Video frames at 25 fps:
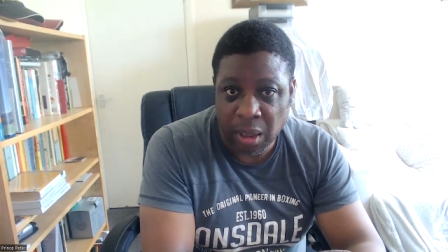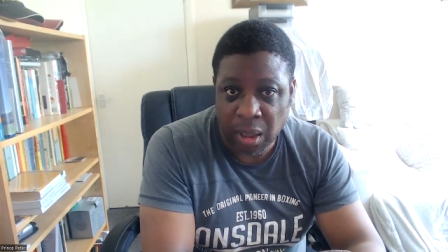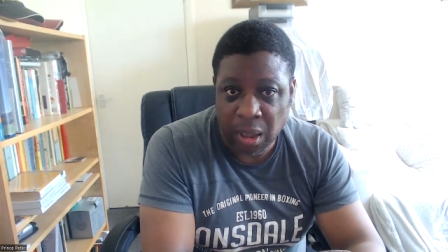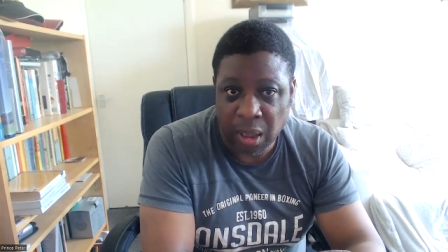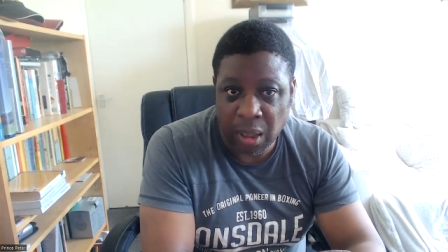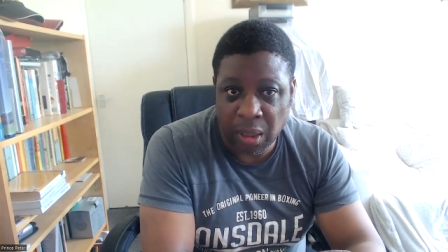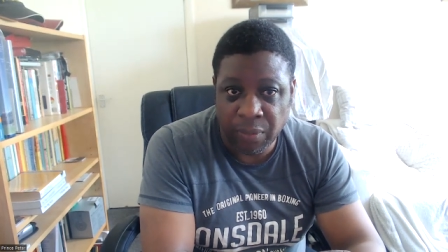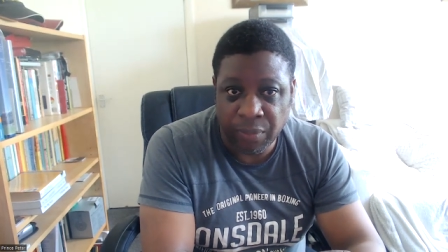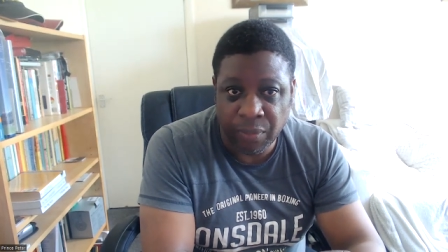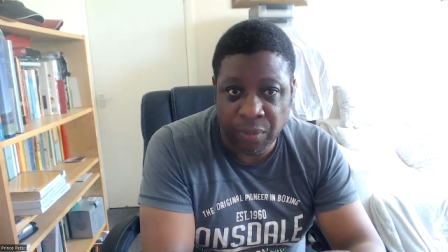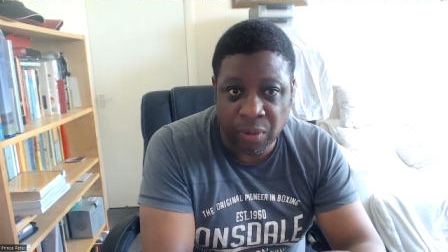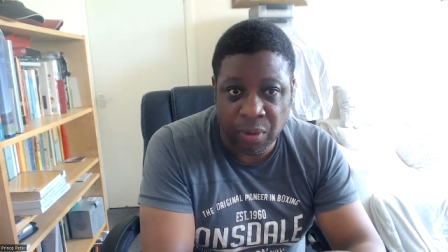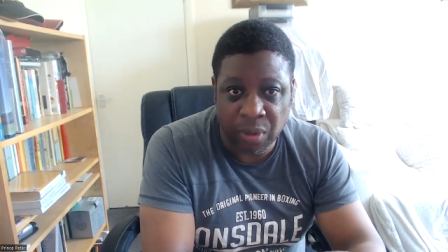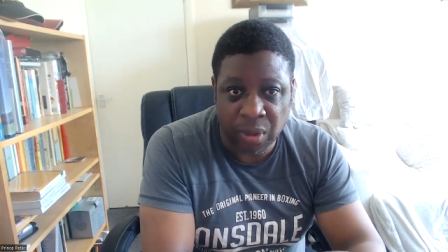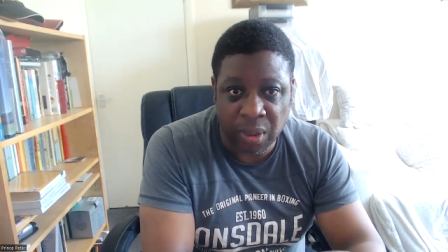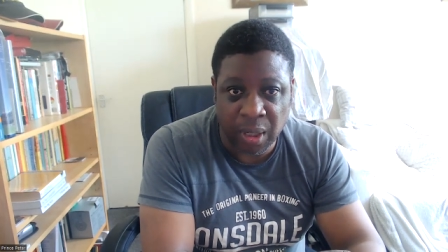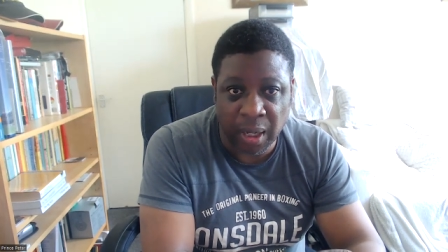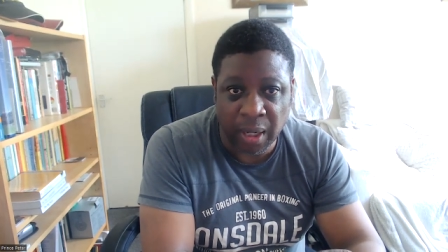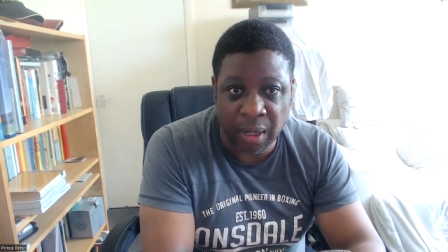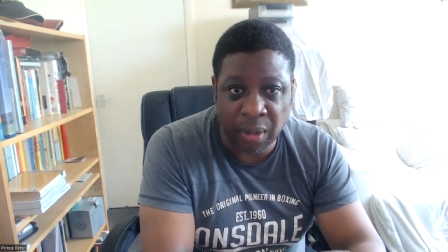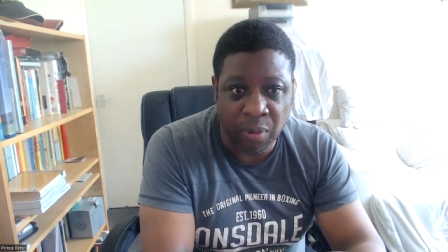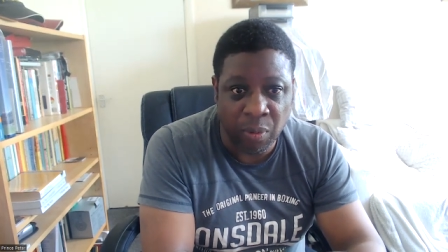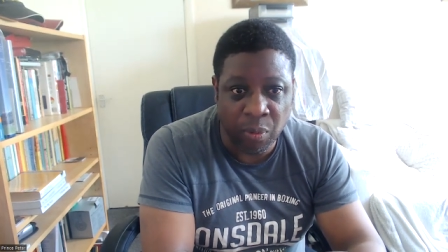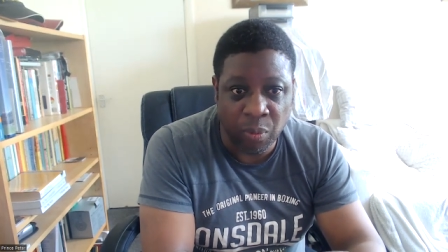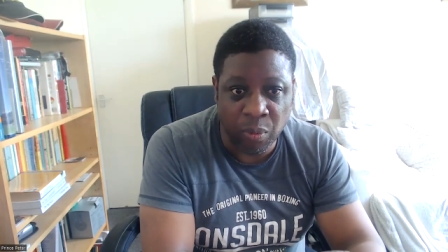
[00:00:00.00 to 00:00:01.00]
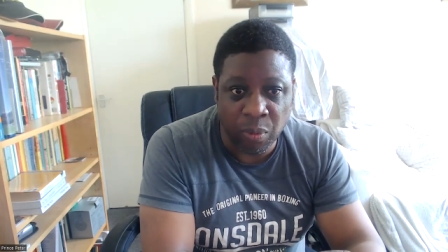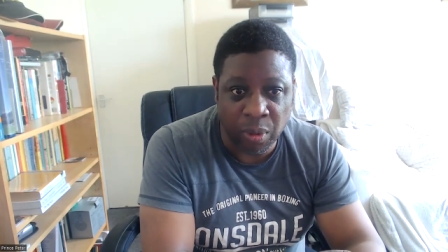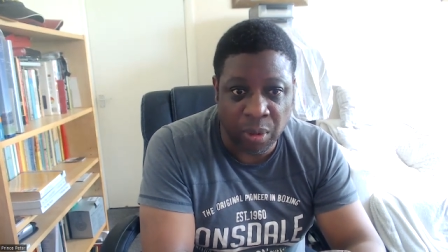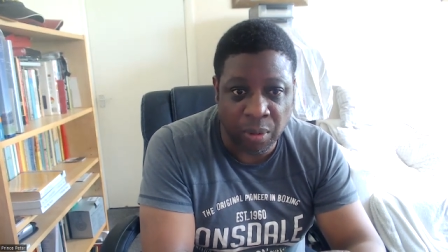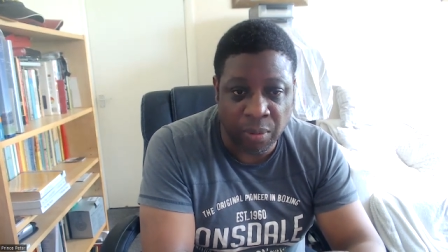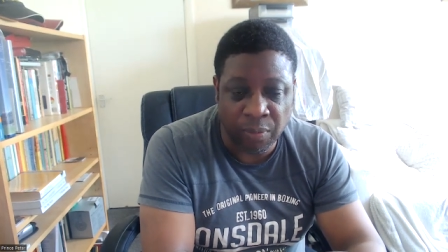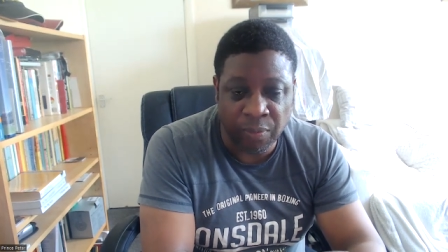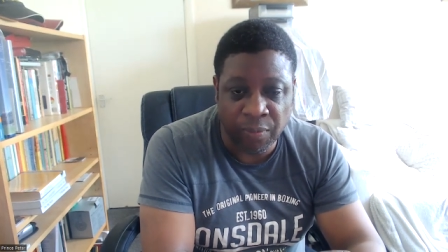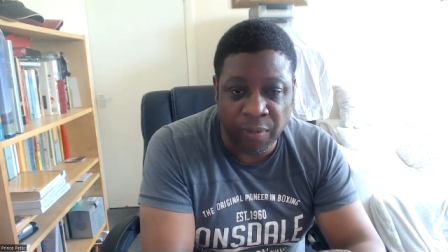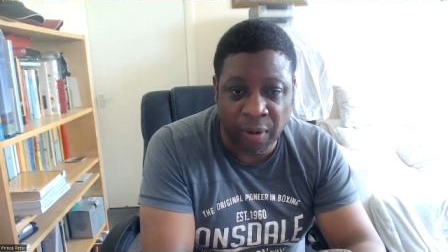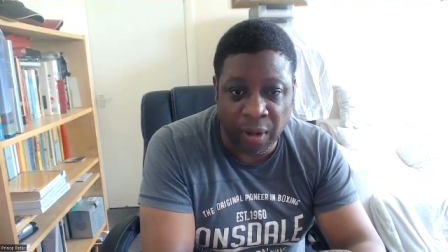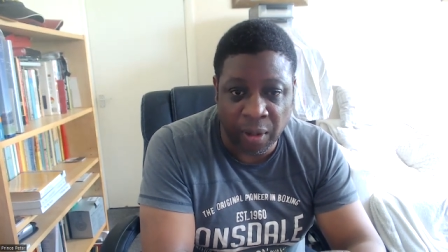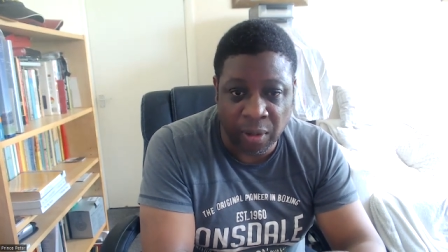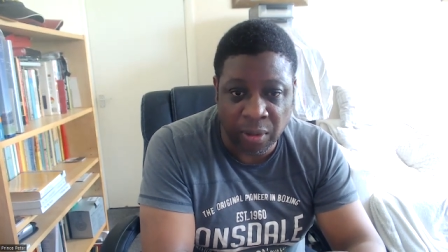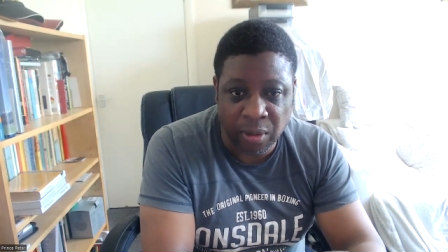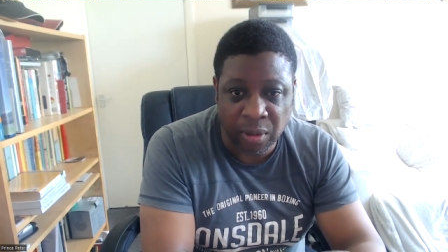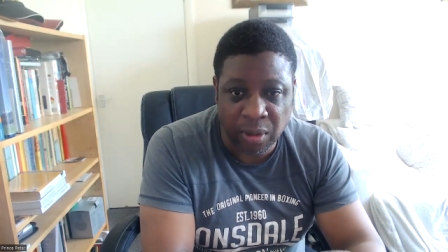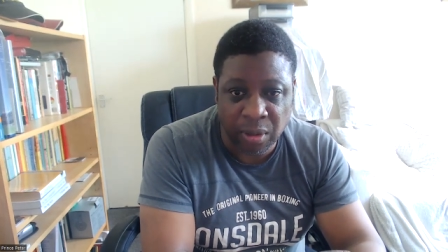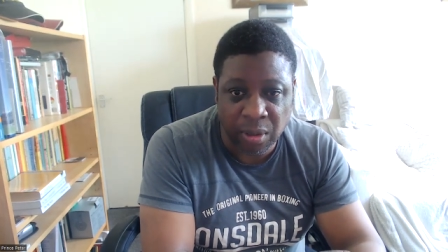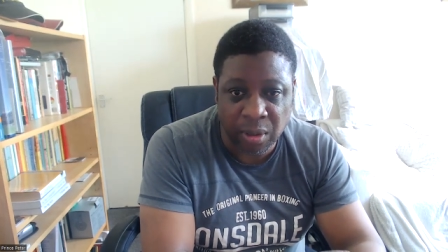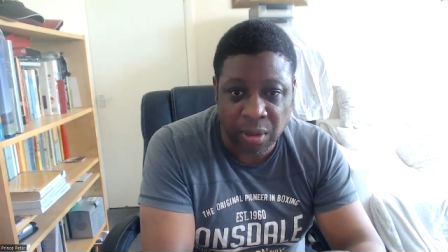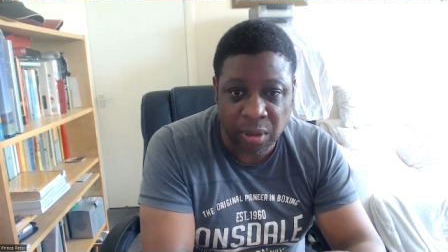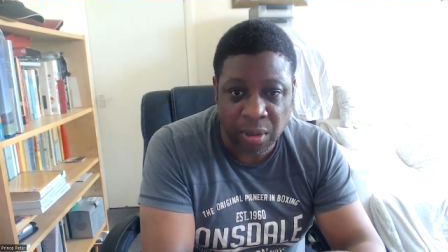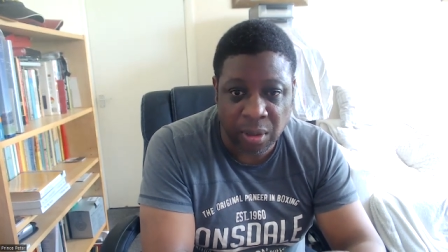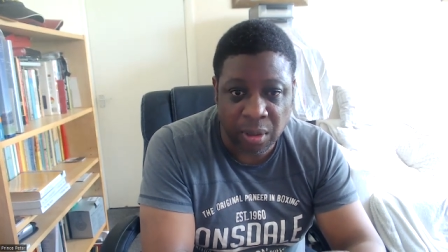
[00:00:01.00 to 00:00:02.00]
If you say would
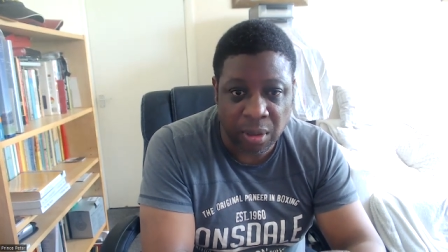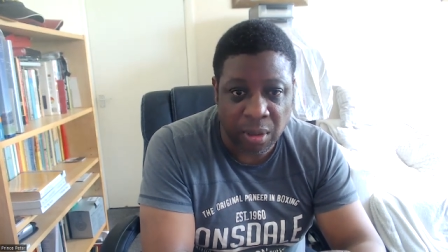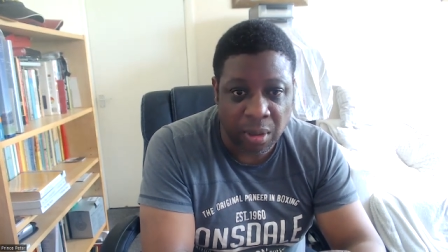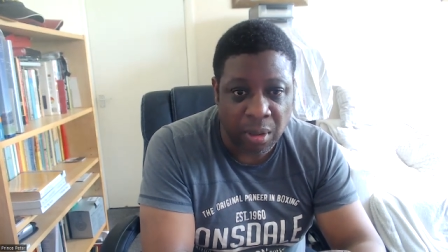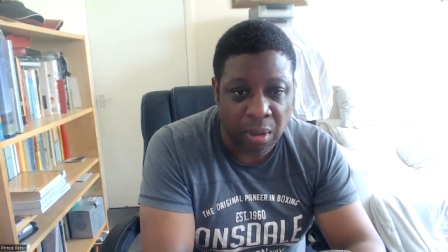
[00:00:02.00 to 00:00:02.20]
advance,